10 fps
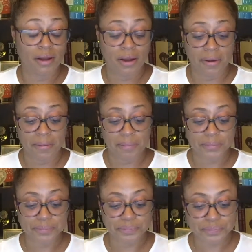
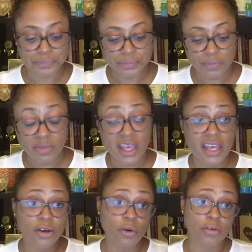
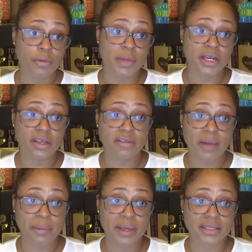And in order for me to live
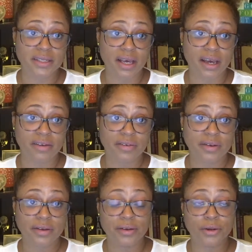my best life,
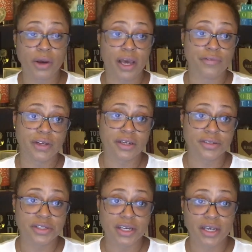I have to
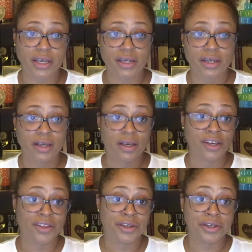understand
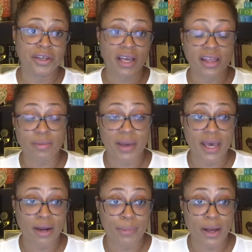the good and the
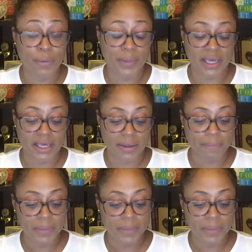bad about me.